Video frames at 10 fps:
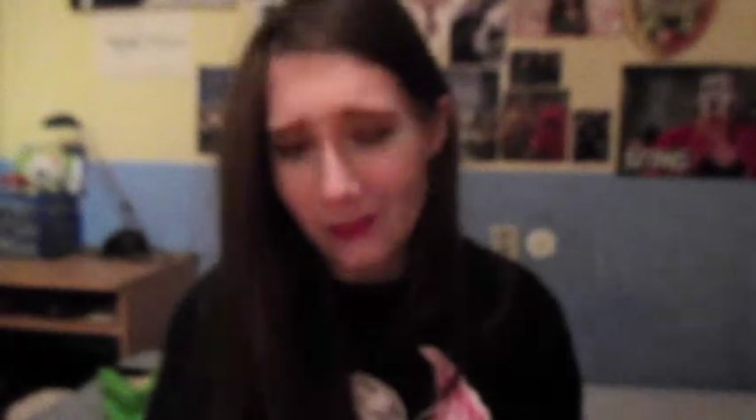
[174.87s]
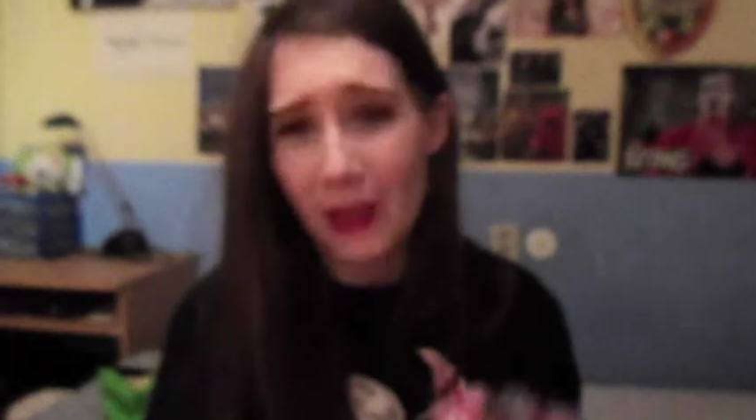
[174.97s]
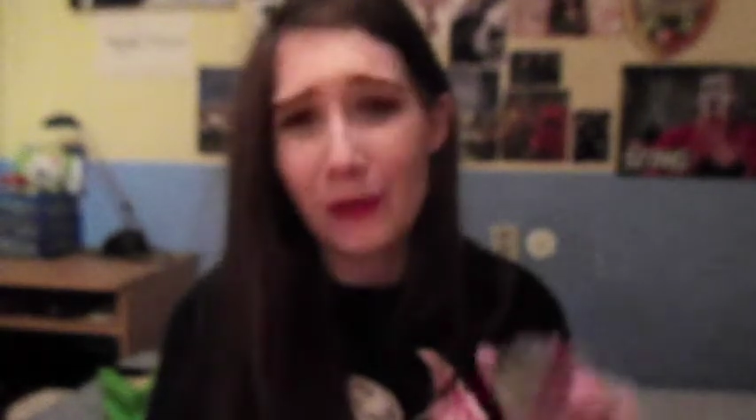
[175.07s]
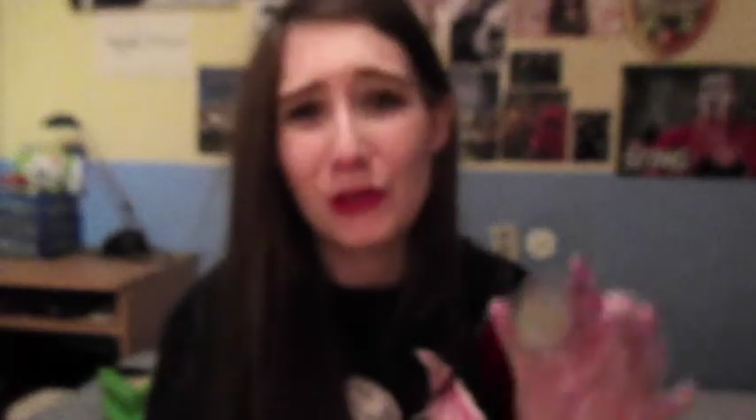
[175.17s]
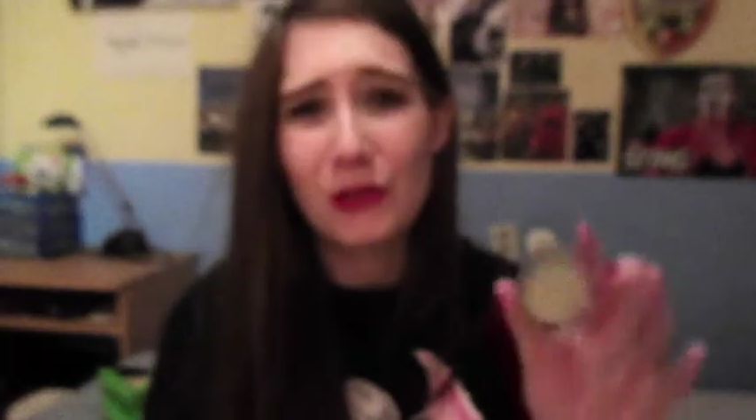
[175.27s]

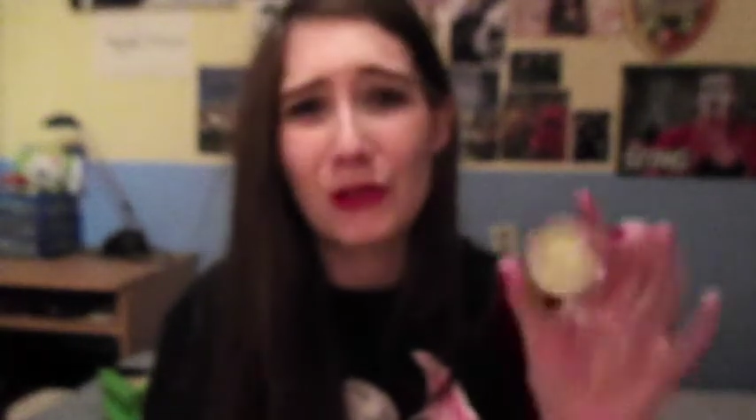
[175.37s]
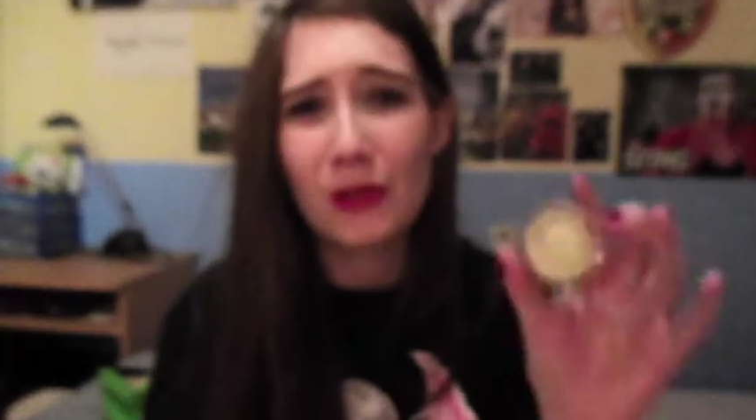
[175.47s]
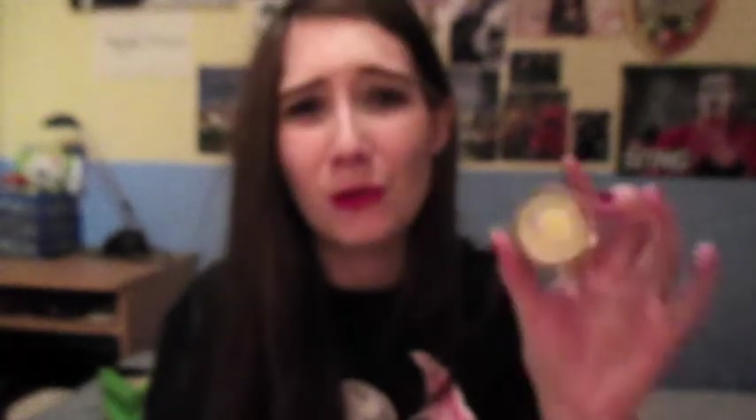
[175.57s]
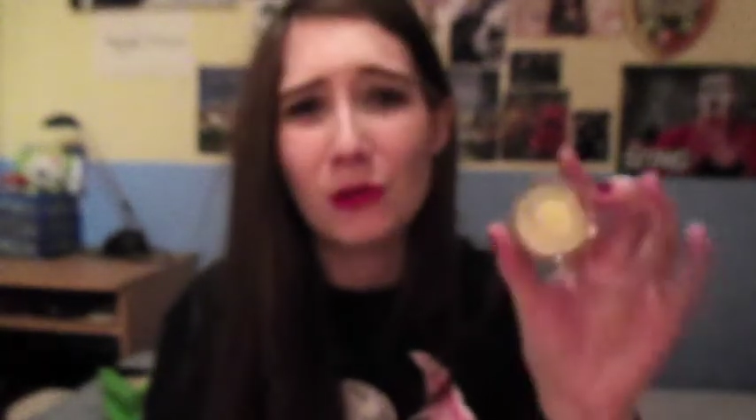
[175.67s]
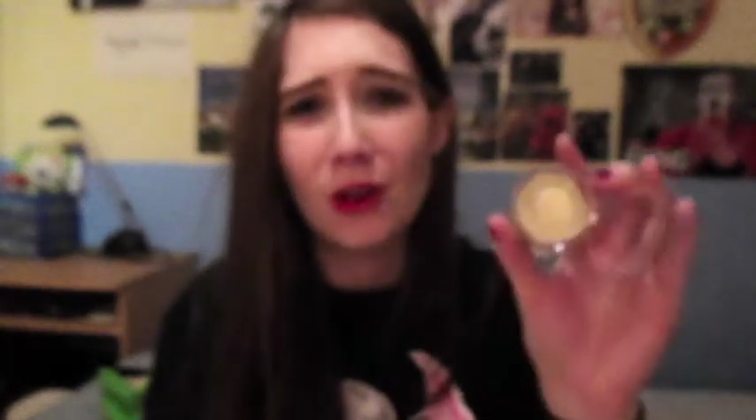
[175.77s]
it was just
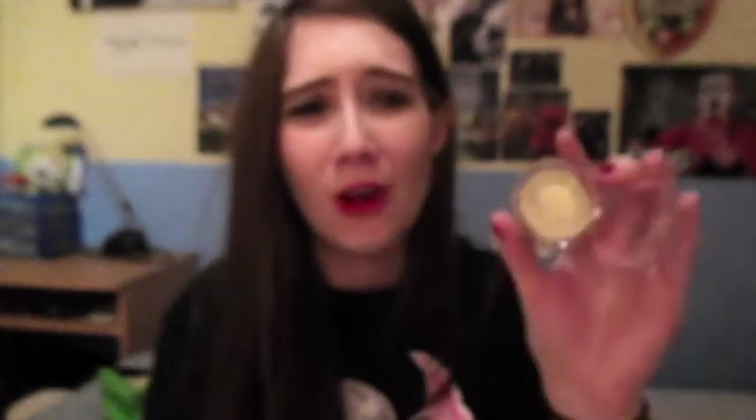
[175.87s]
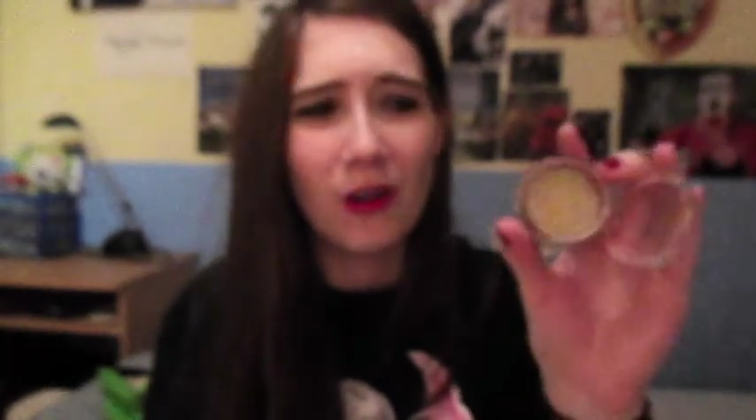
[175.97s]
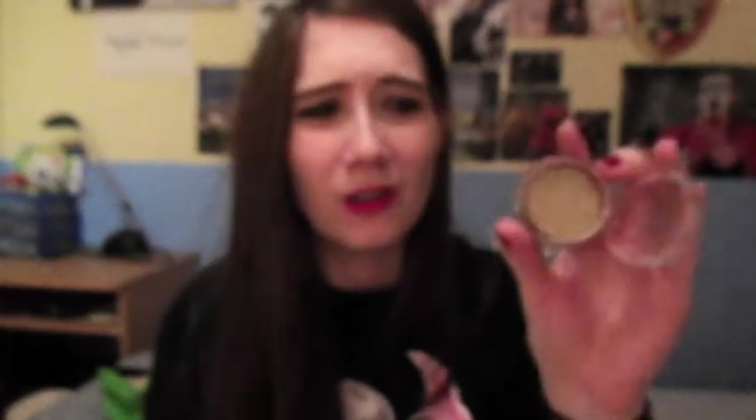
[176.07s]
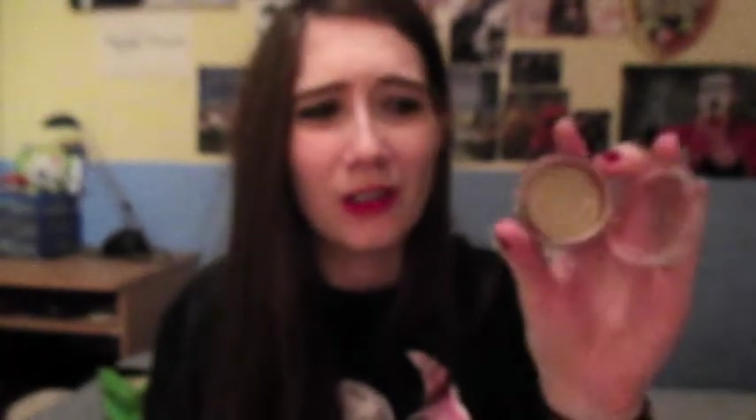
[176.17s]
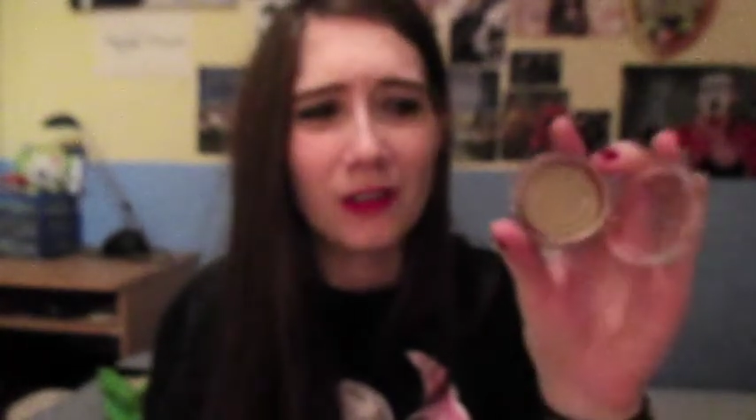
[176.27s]
so
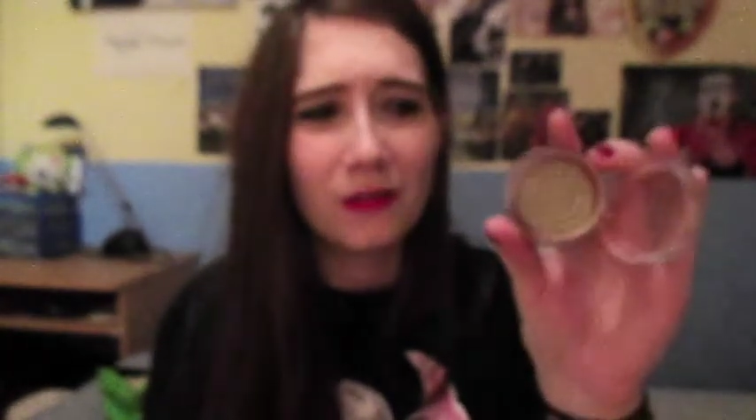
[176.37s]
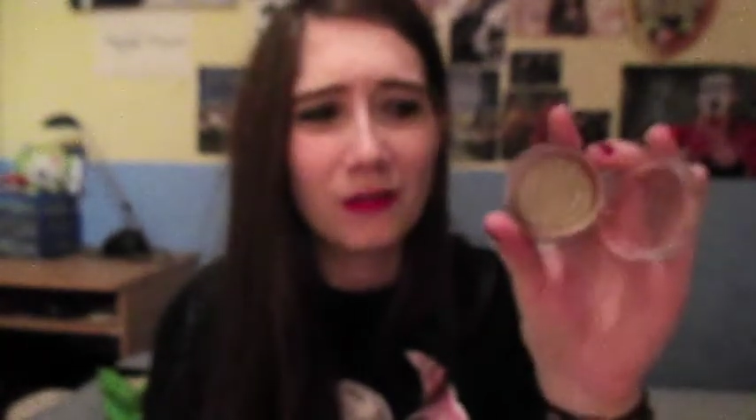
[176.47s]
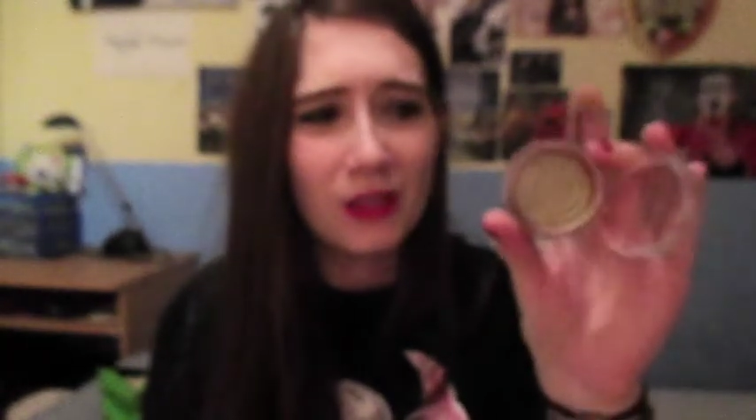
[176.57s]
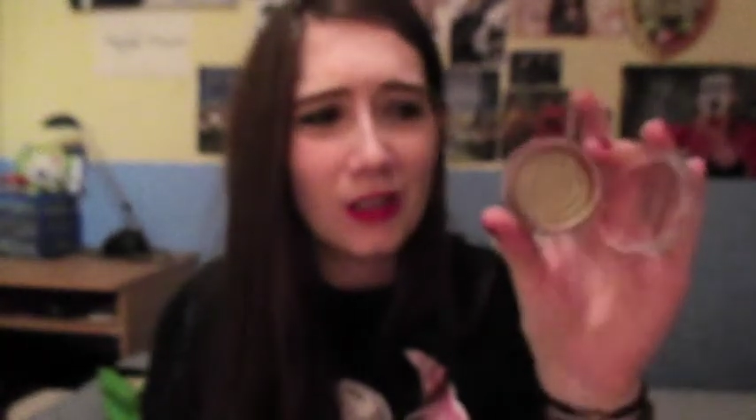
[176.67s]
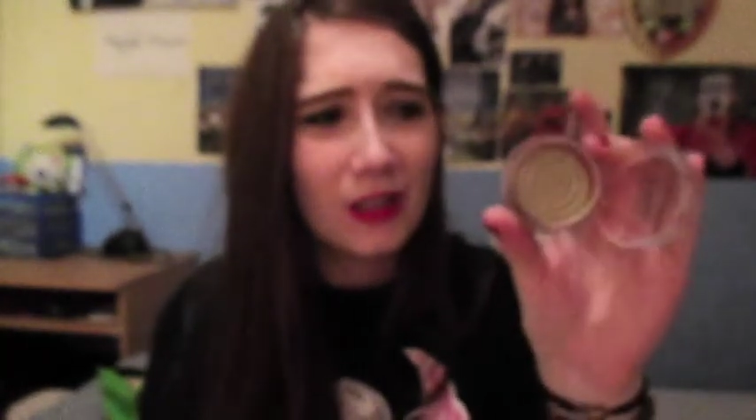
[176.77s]
dark and